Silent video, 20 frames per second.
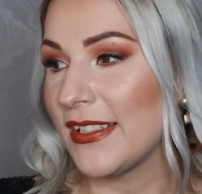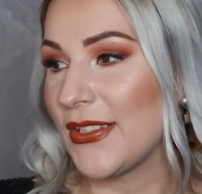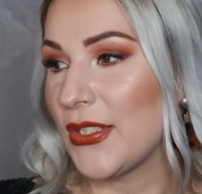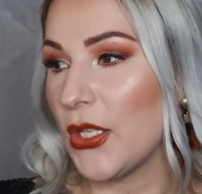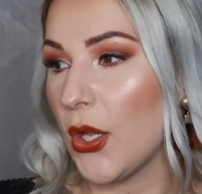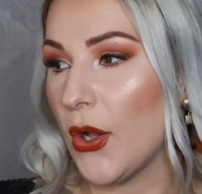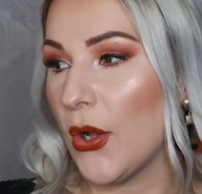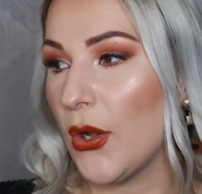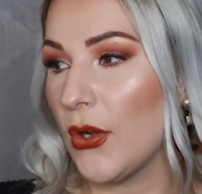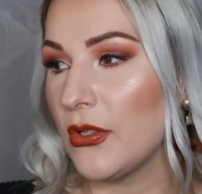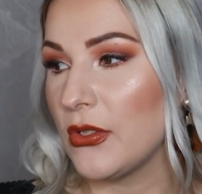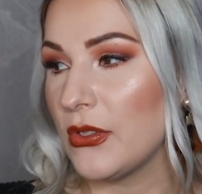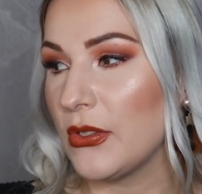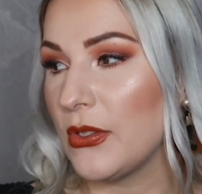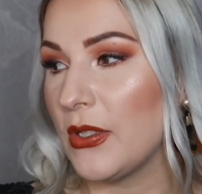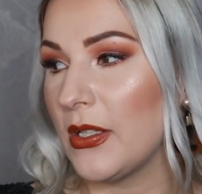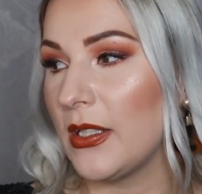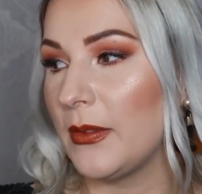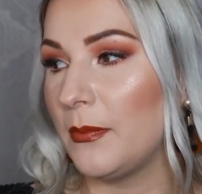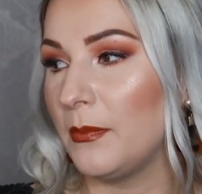
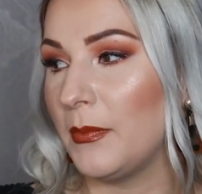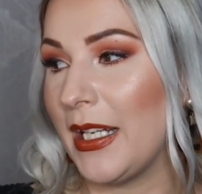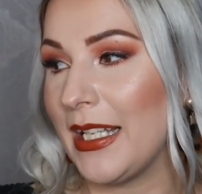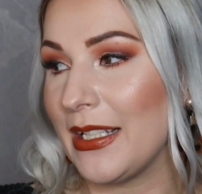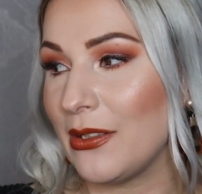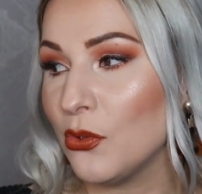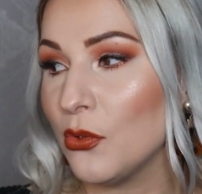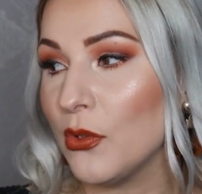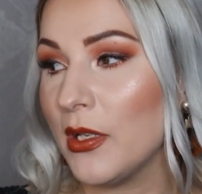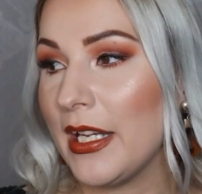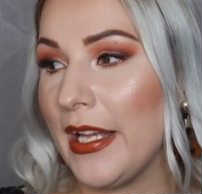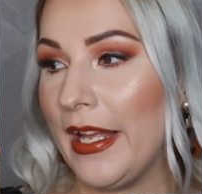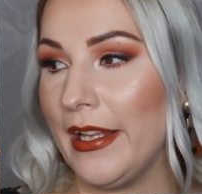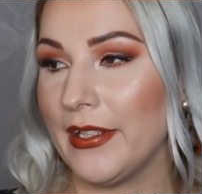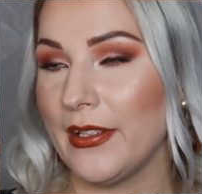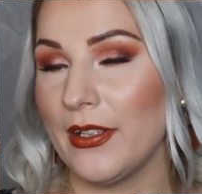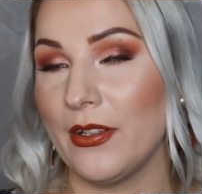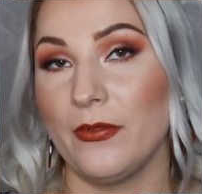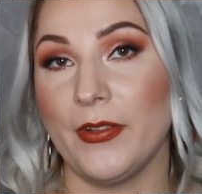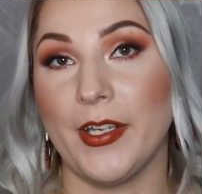So my
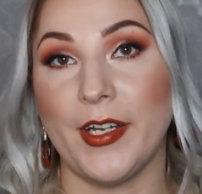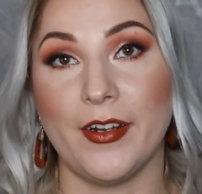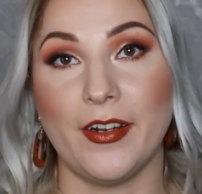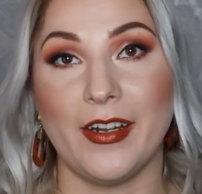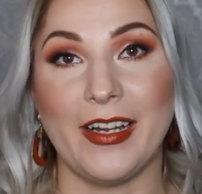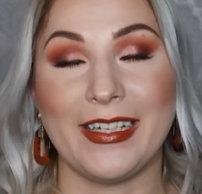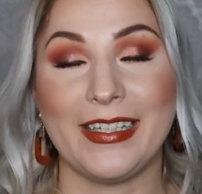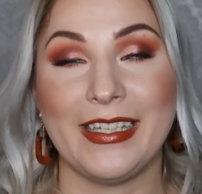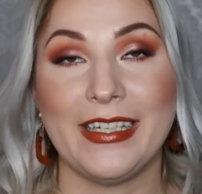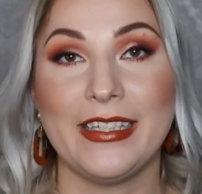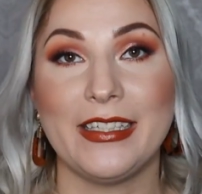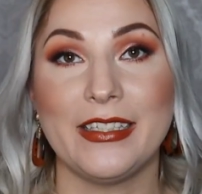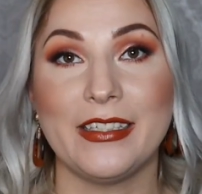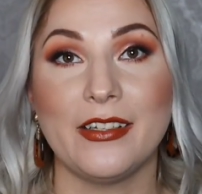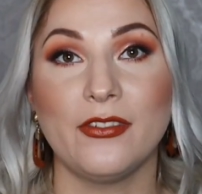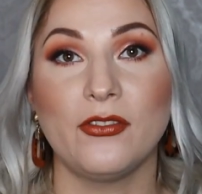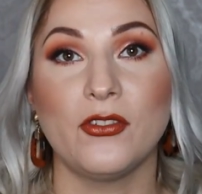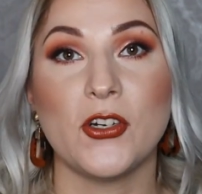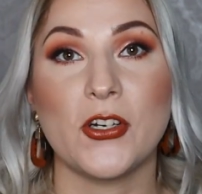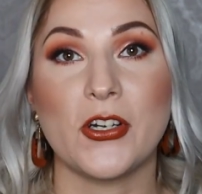gouache were
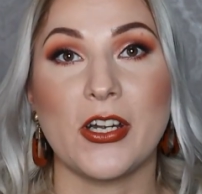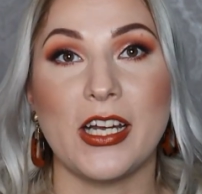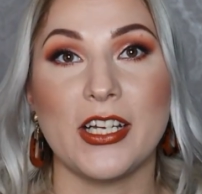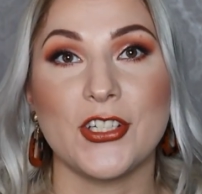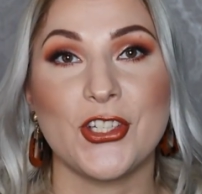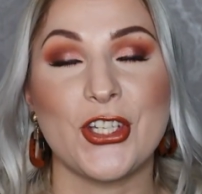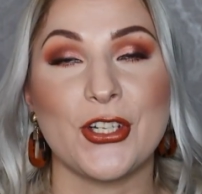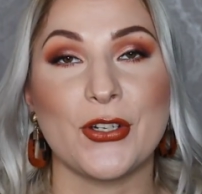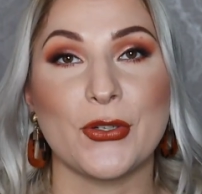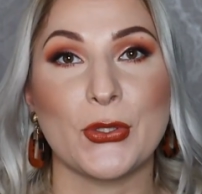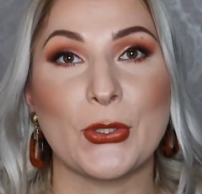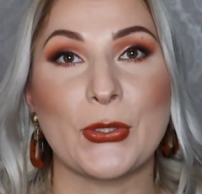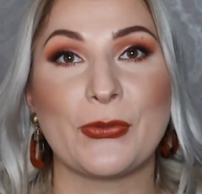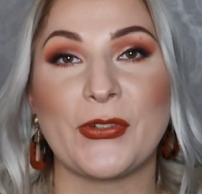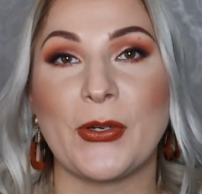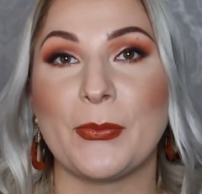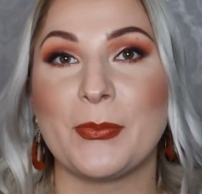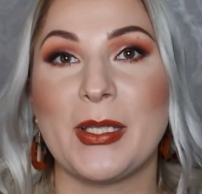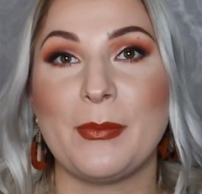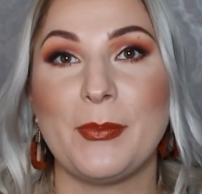again 4 eyeshadows
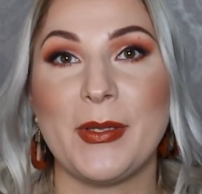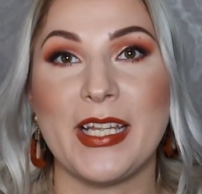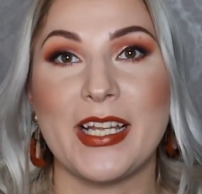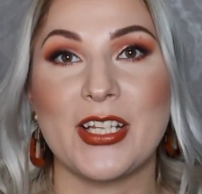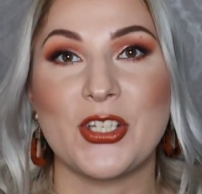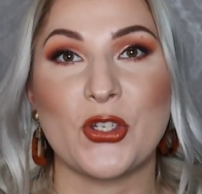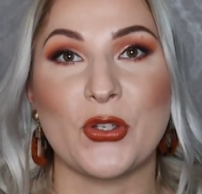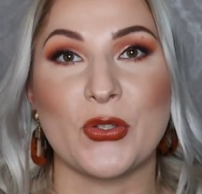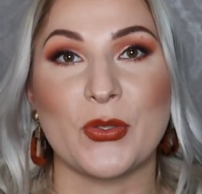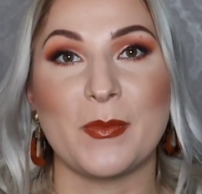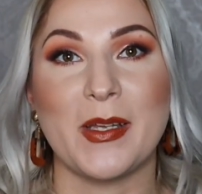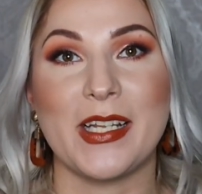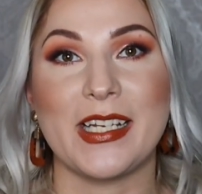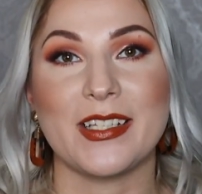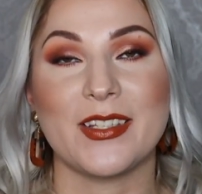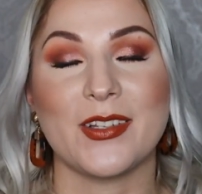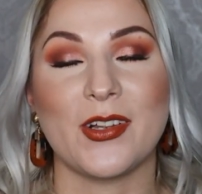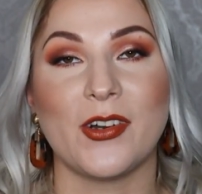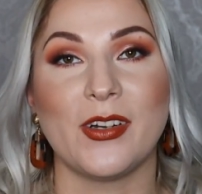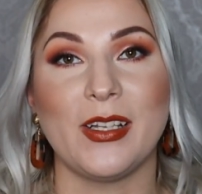from the BH
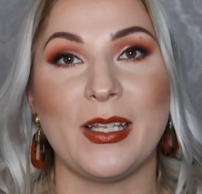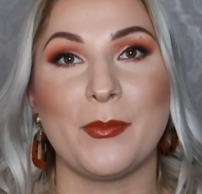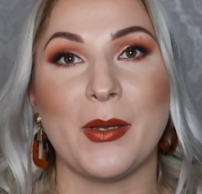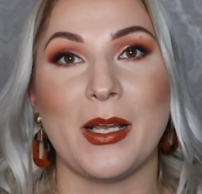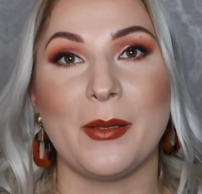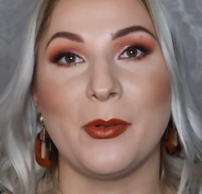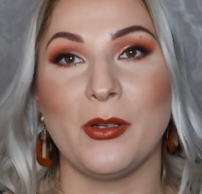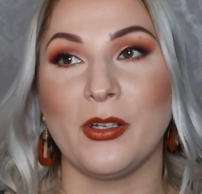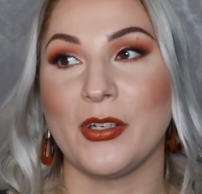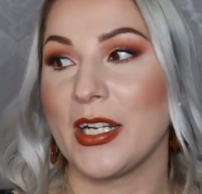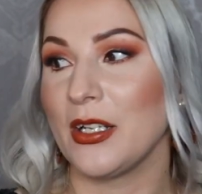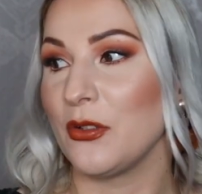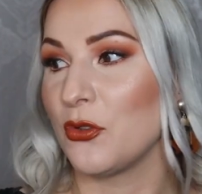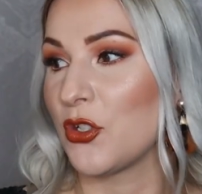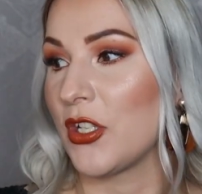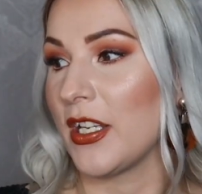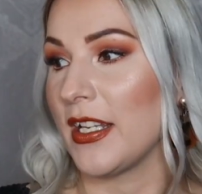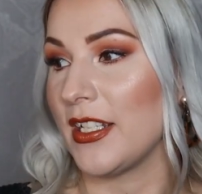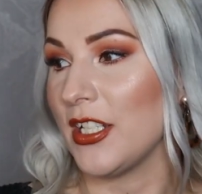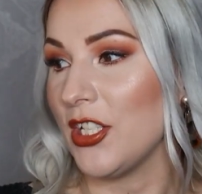Cosmetics Carli Bybel
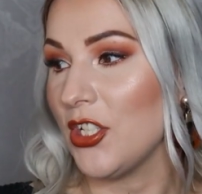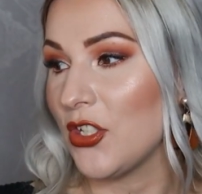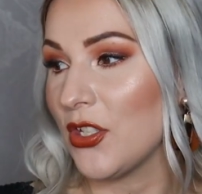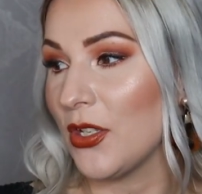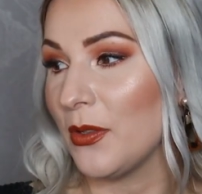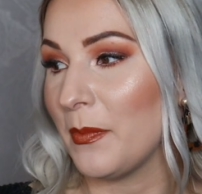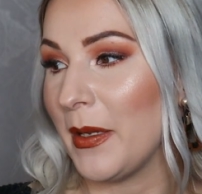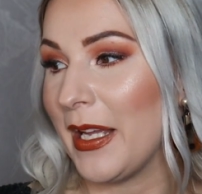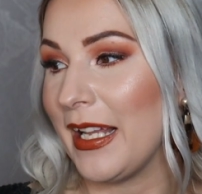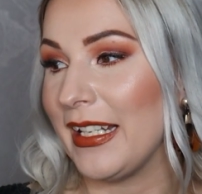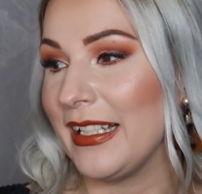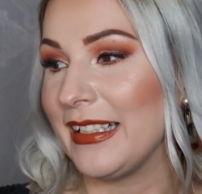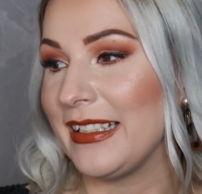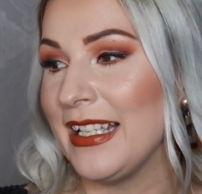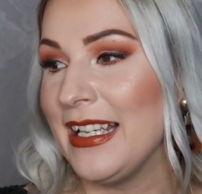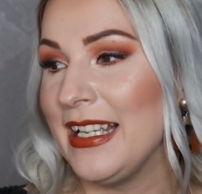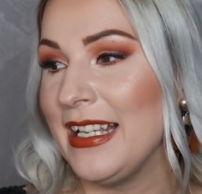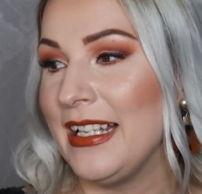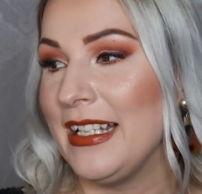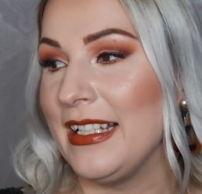Deluxe Edition palette.